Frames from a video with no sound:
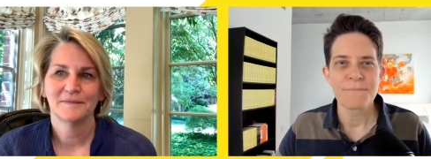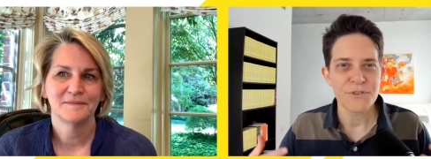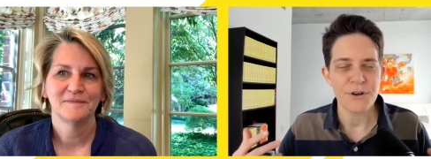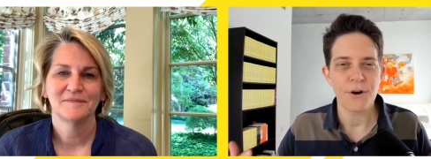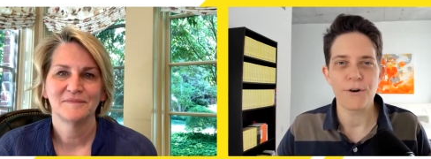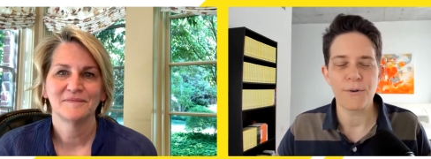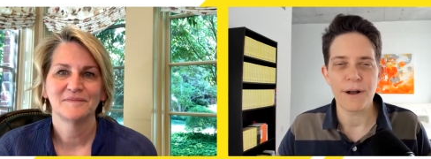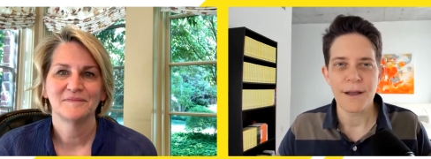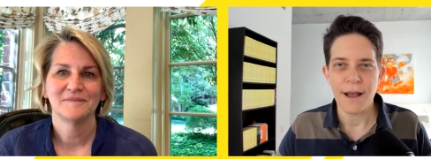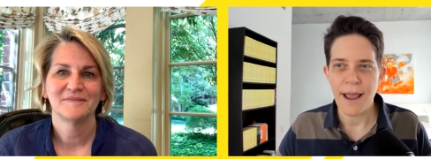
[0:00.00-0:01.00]

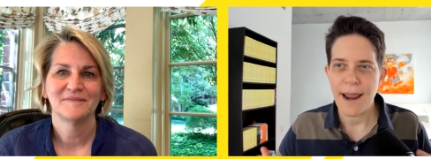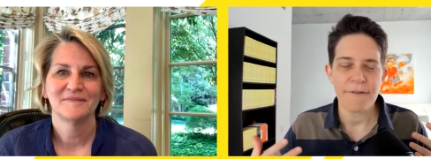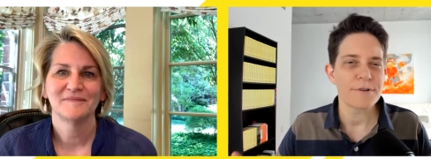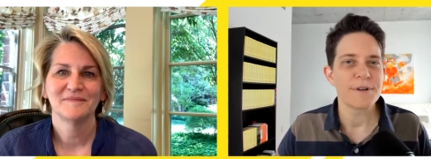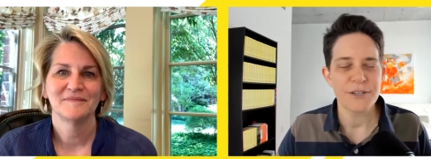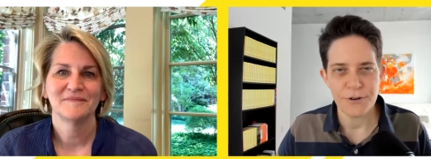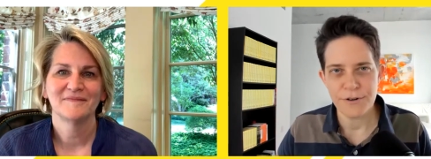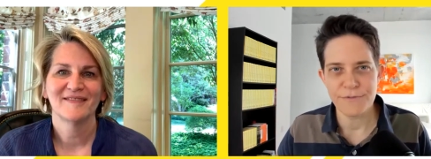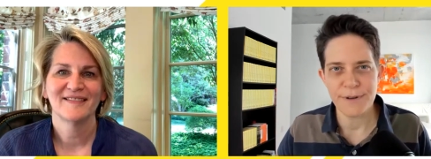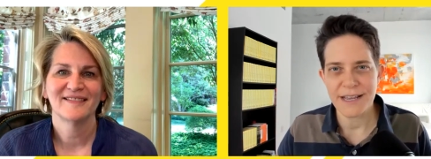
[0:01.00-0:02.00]
Speaker 1: So everybody's
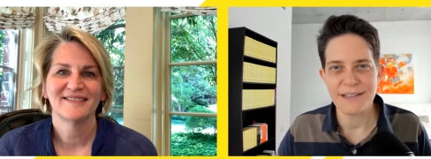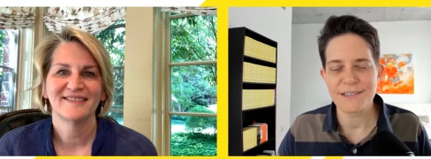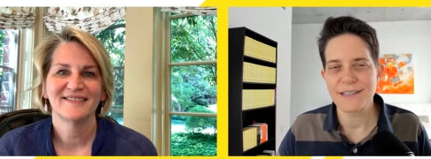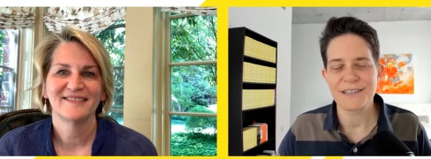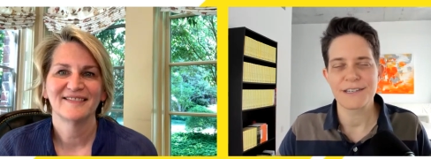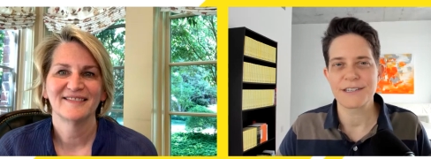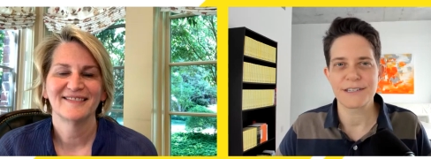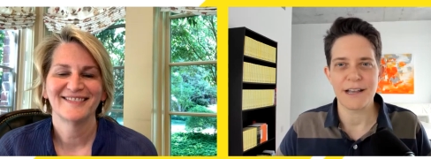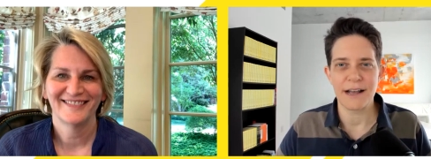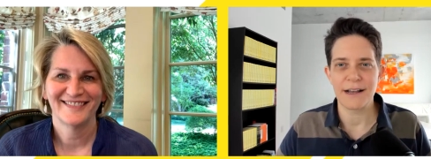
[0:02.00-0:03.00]
heard of McKinsey. This
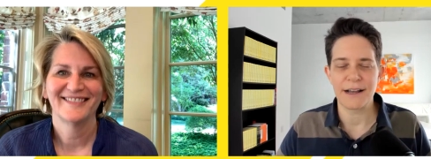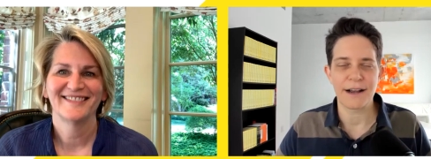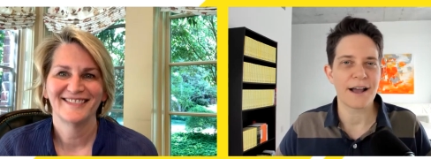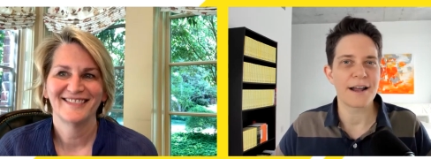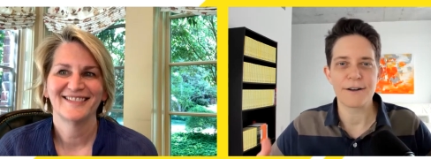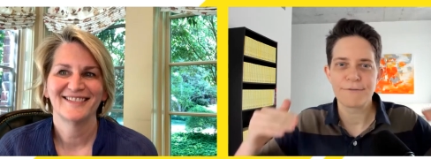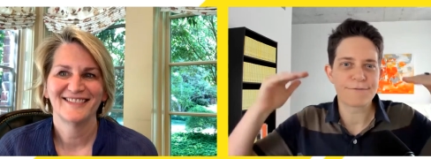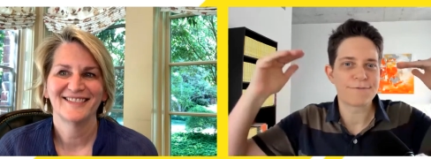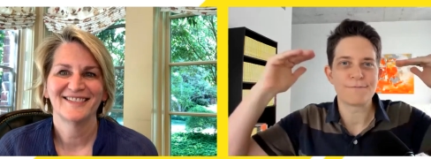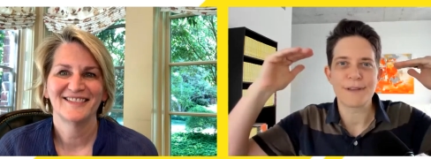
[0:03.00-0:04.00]
is uh, a kind
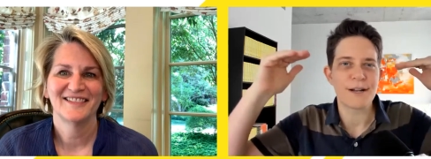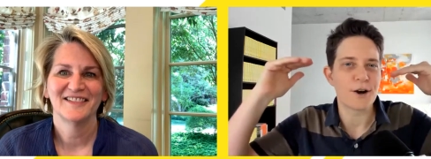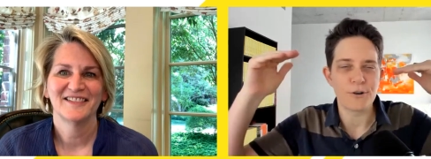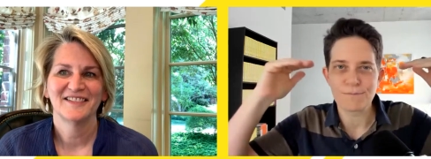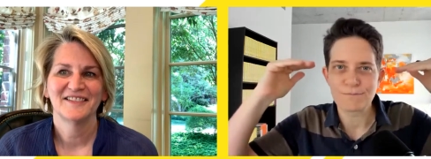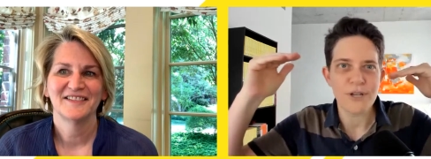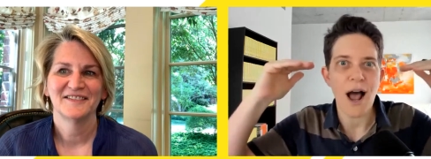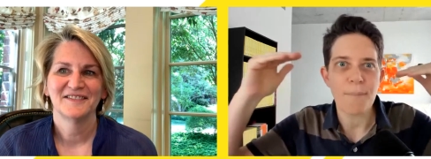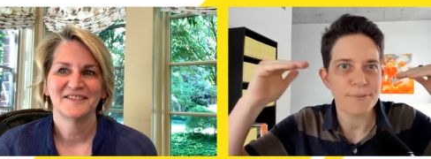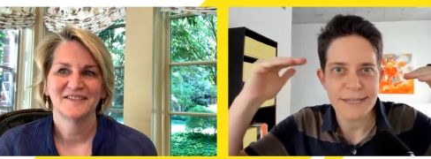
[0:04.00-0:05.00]
of you know
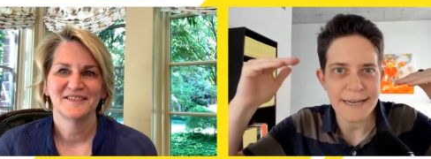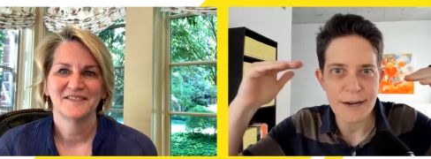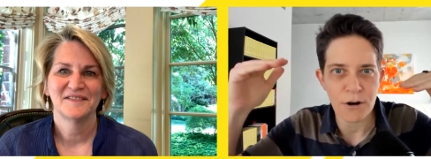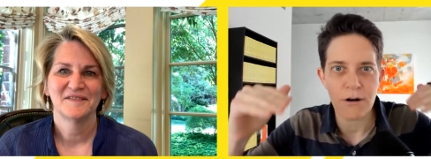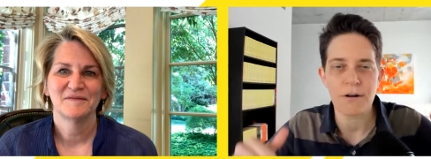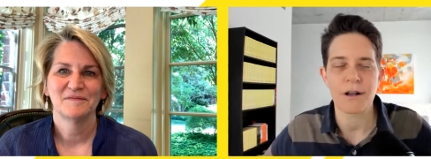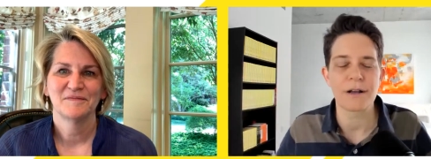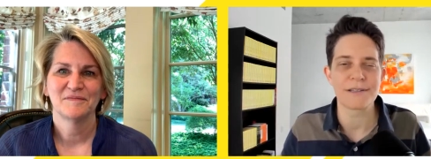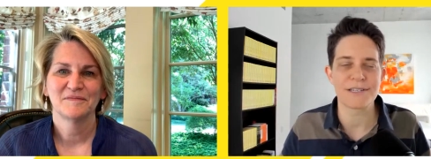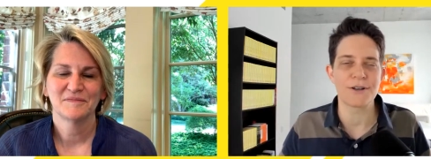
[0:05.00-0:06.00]
top tier
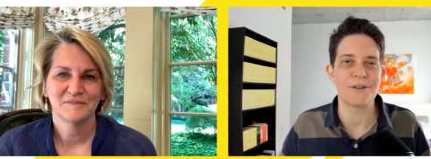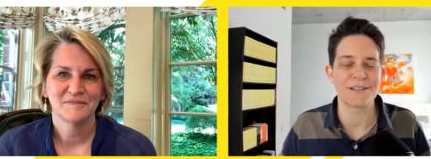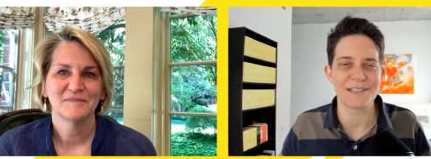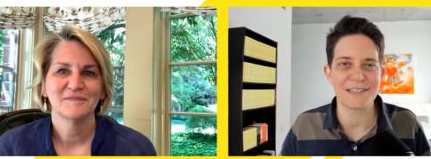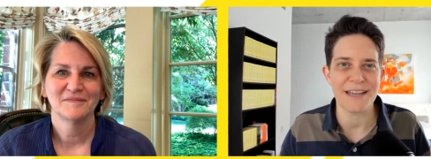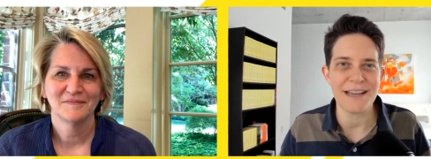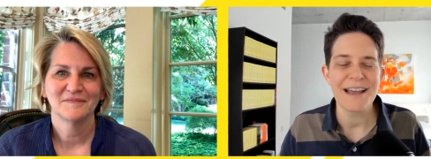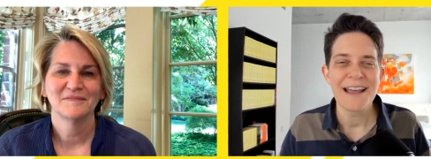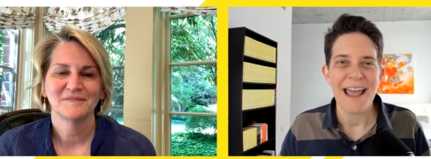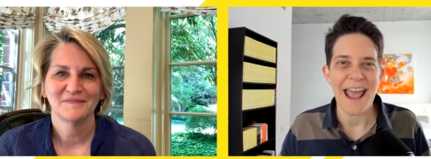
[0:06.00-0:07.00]
consultancy,
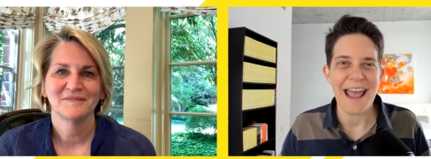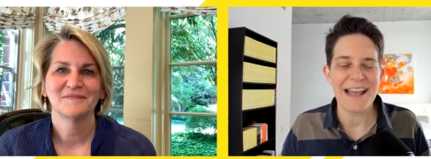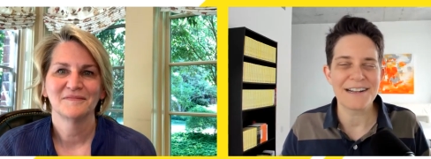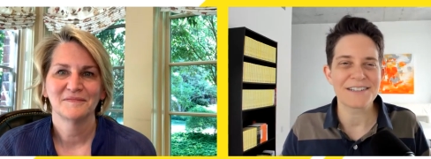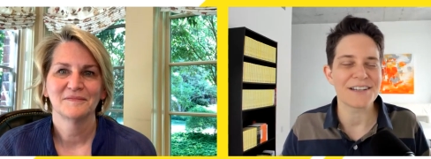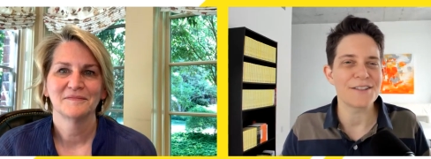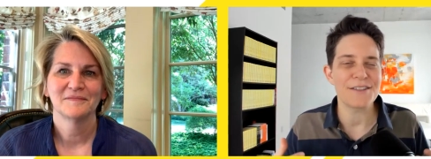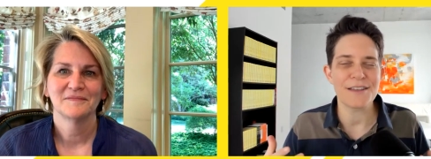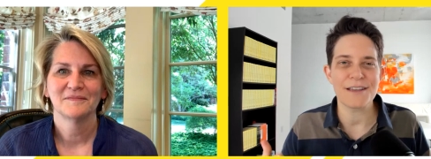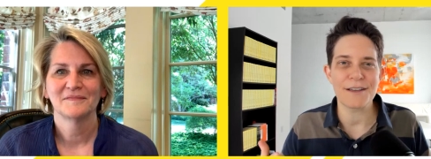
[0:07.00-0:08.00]
and
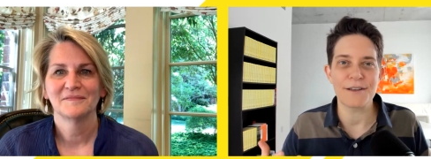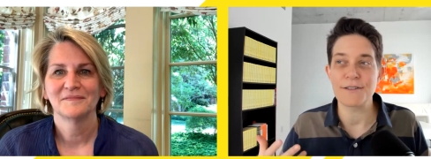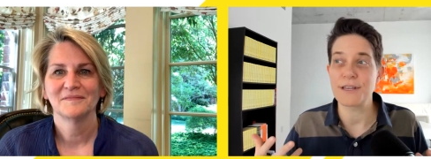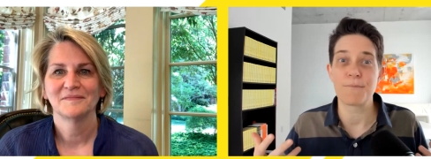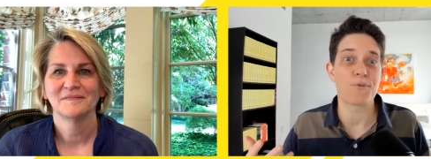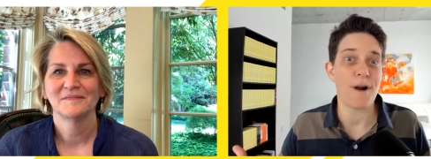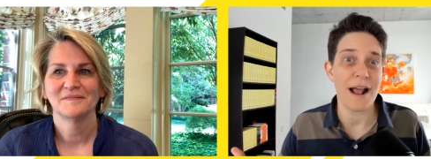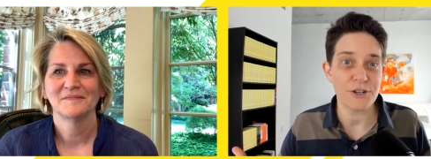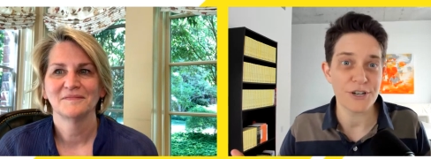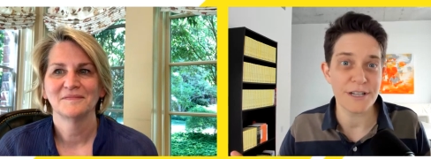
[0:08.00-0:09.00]
the the
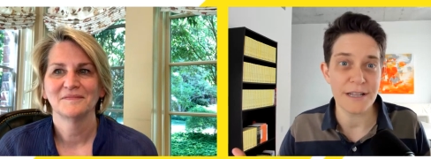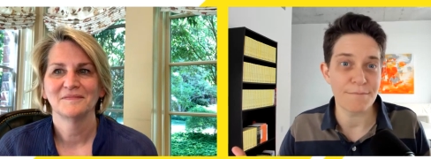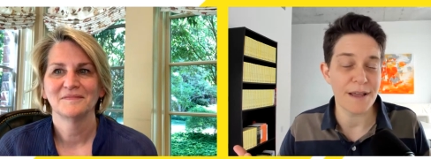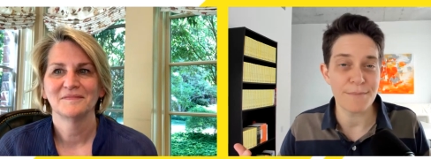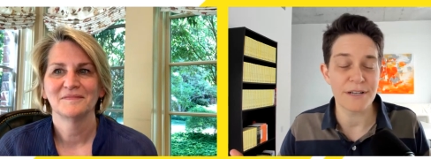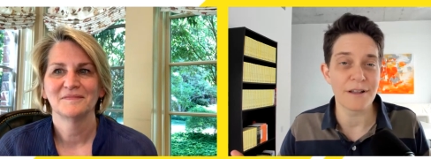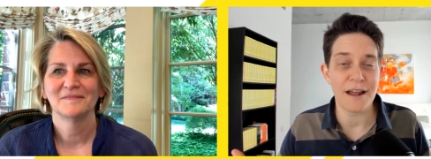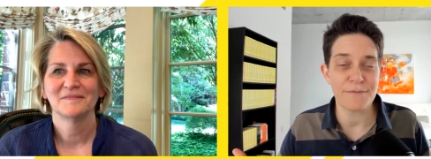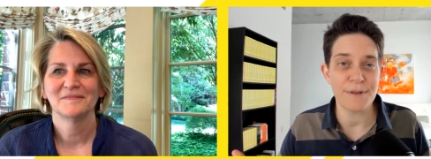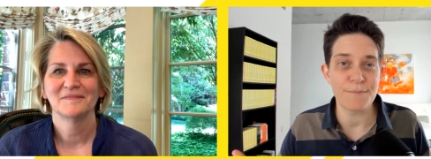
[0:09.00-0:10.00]
impression that maybe a
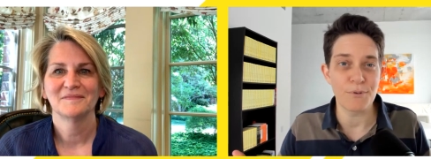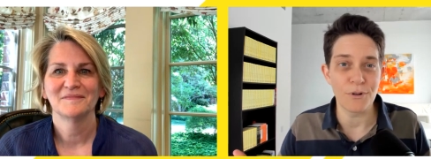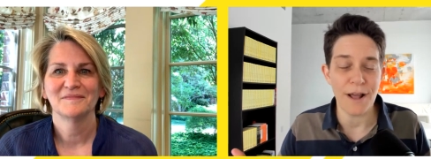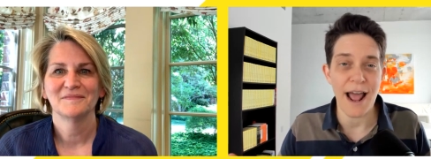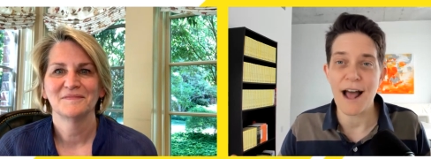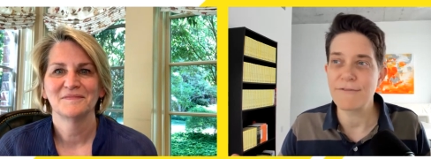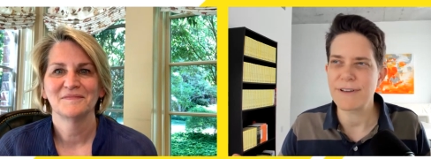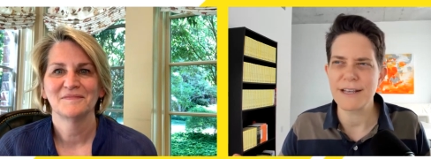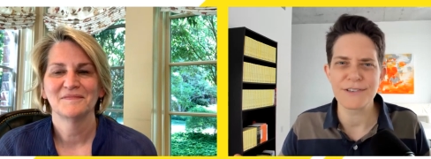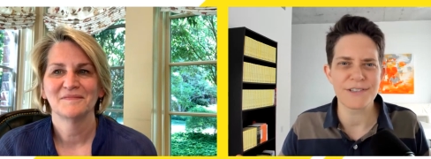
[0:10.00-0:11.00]
lot of people have
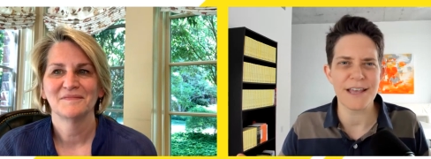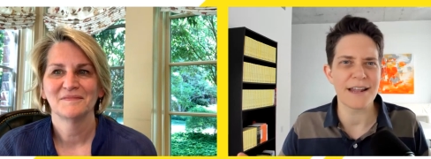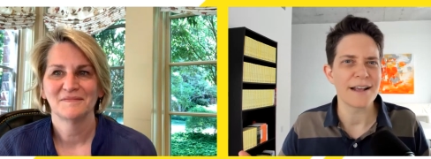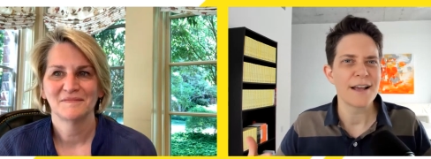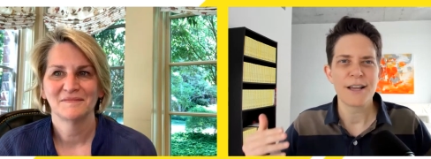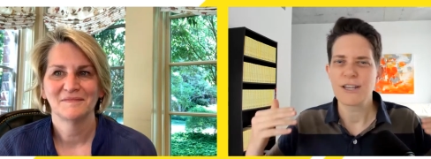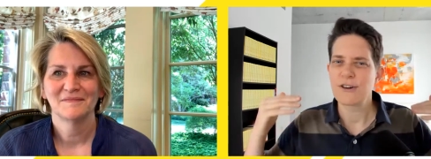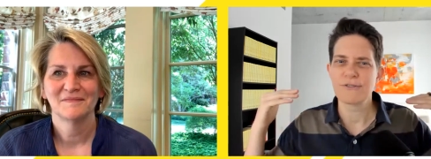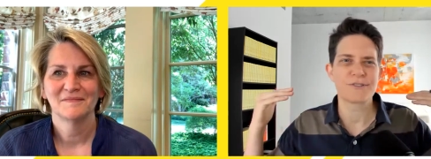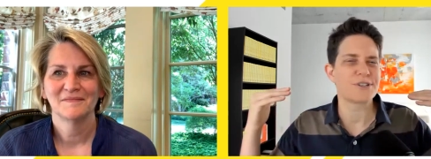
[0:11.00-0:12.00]
is that
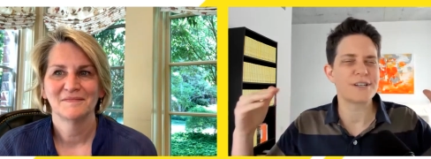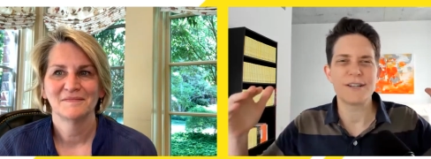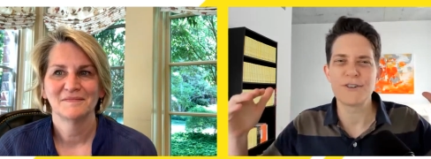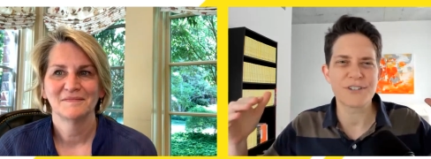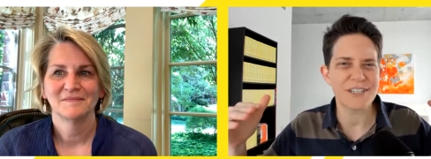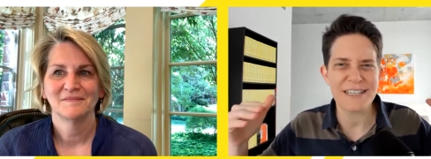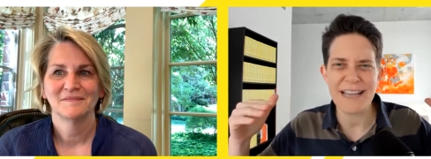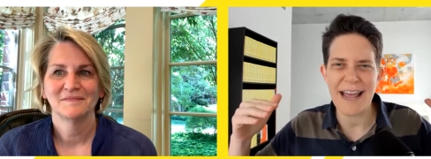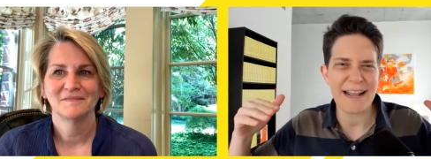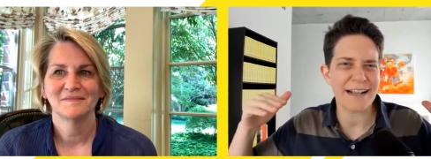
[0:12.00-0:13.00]
you're you're just
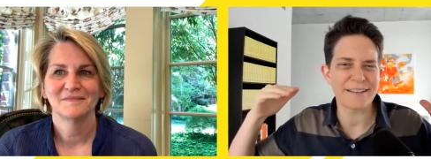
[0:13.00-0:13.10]
getting